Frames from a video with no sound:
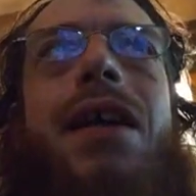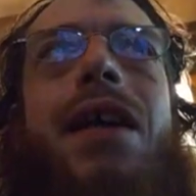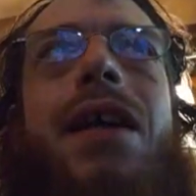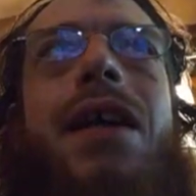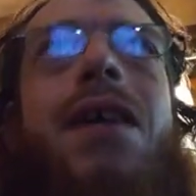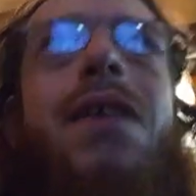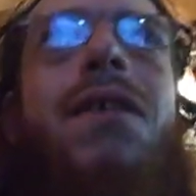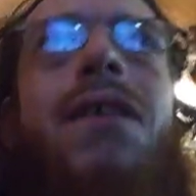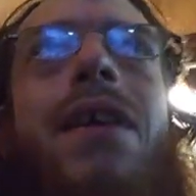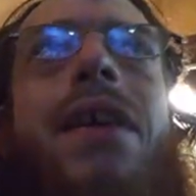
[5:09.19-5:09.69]

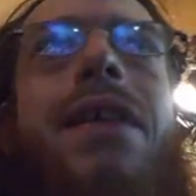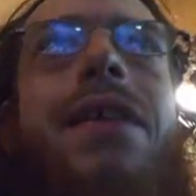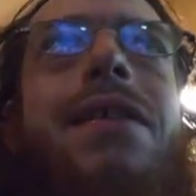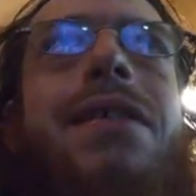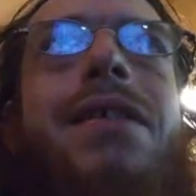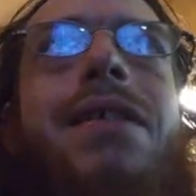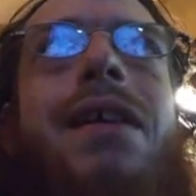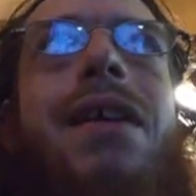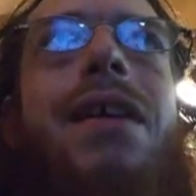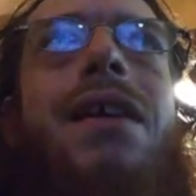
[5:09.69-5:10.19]

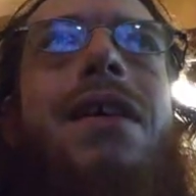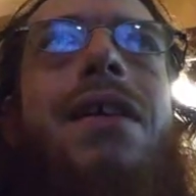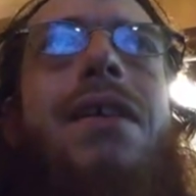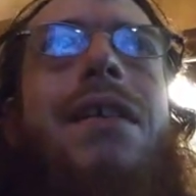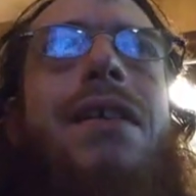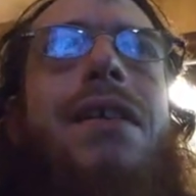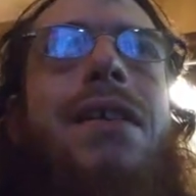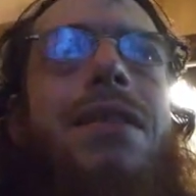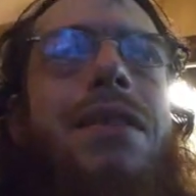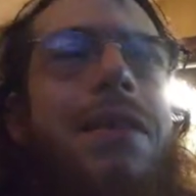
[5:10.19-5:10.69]
Anyways,
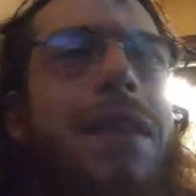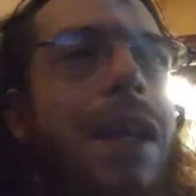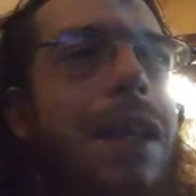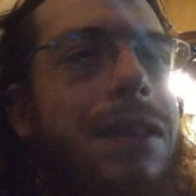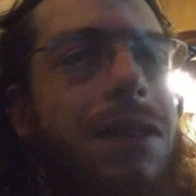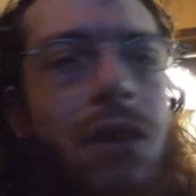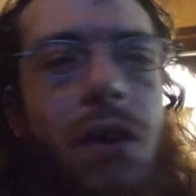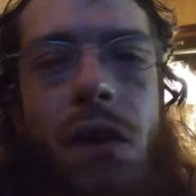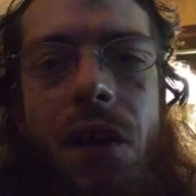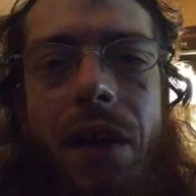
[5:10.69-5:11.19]

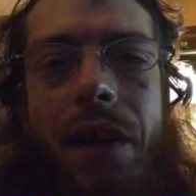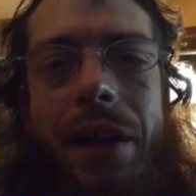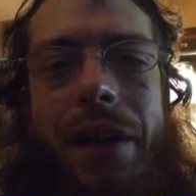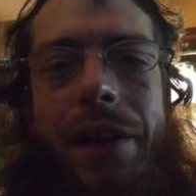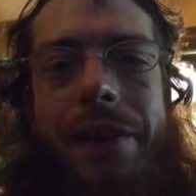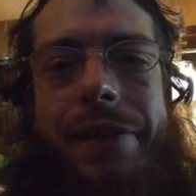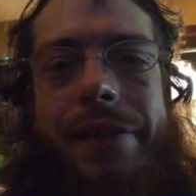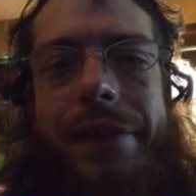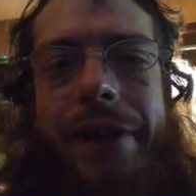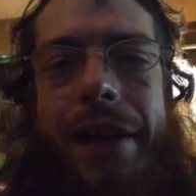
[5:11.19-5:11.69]
that's all I
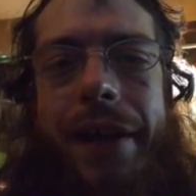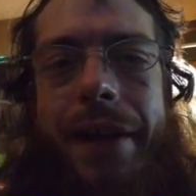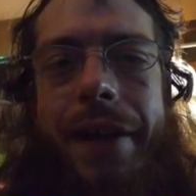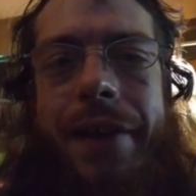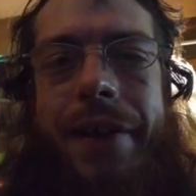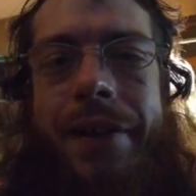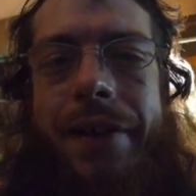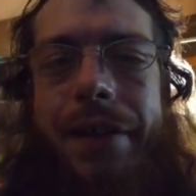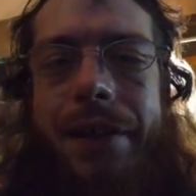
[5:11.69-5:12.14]
gotta say.